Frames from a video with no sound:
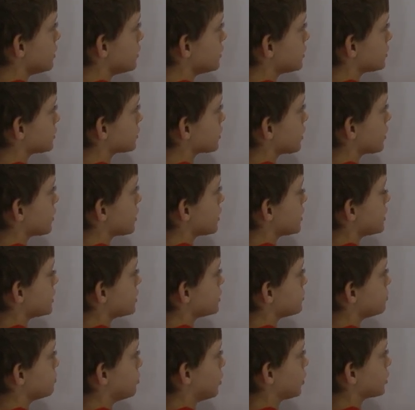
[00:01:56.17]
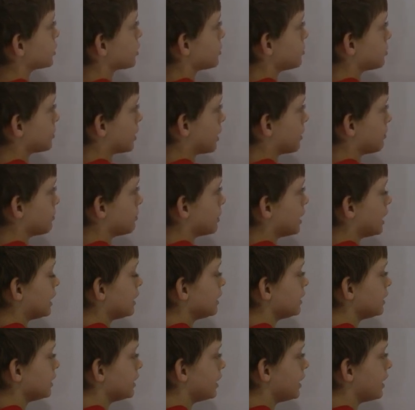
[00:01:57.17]
so this bottom number,
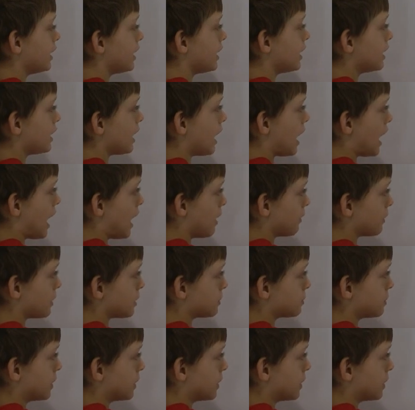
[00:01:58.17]
and we